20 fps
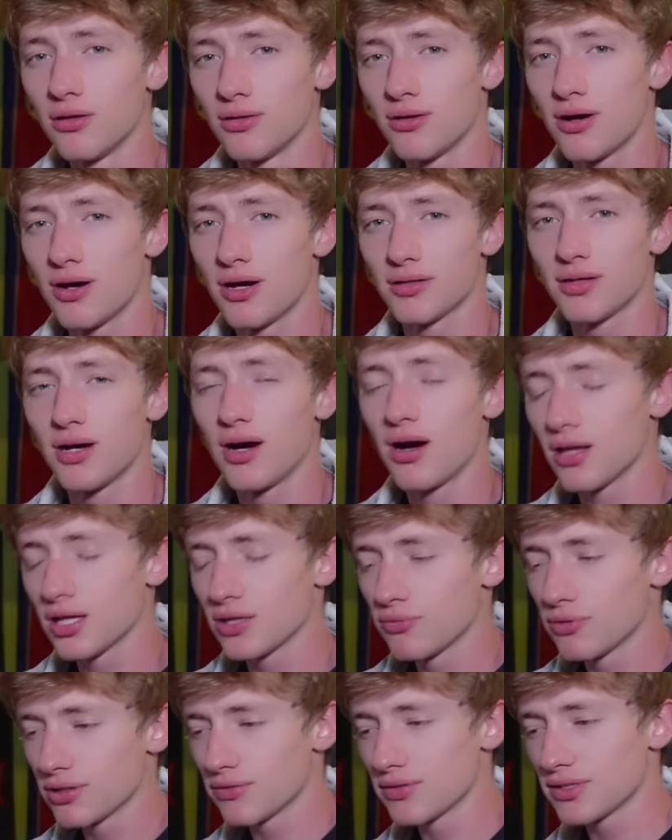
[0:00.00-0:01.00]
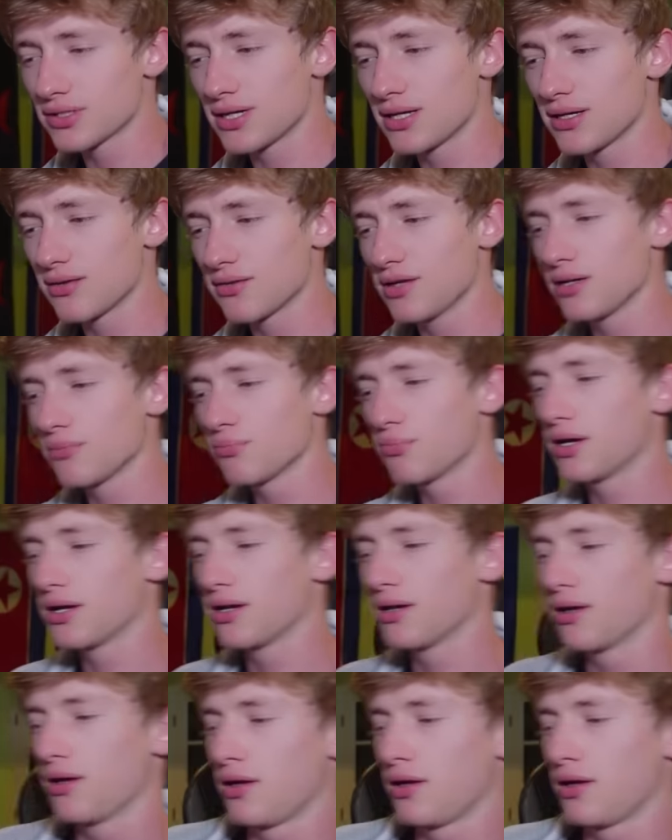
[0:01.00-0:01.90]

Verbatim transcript: on Hollywood or this kind of thing, but